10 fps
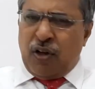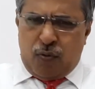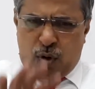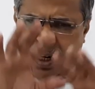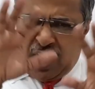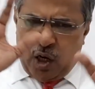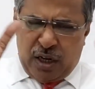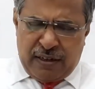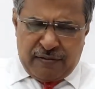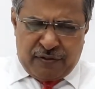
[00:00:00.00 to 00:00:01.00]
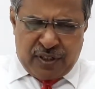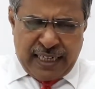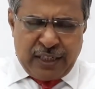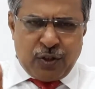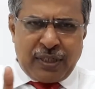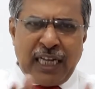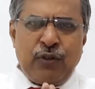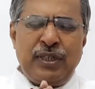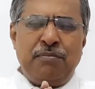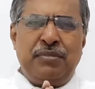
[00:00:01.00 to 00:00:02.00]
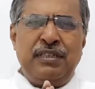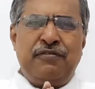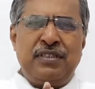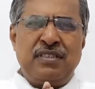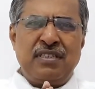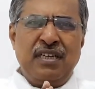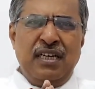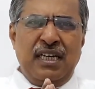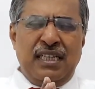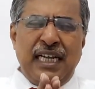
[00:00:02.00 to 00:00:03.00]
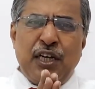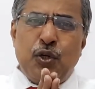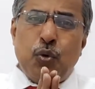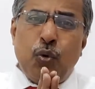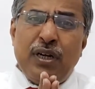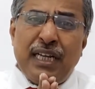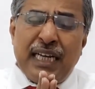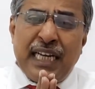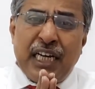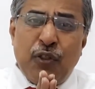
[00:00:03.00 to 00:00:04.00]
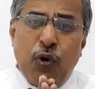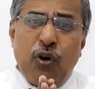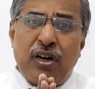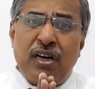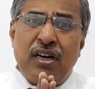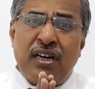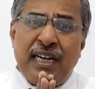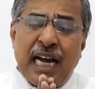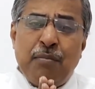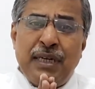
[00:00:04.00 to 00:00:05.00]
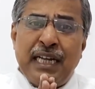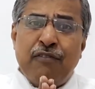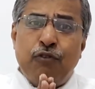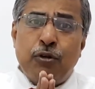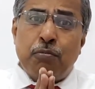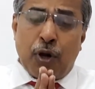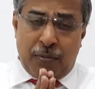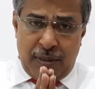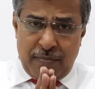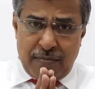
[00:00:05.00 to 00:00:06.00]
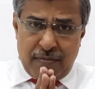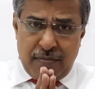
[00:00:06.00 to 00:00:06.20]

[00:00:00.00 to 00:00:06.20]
What all I have tried to tell you in brief is that don't ignore a diabetic foot problem,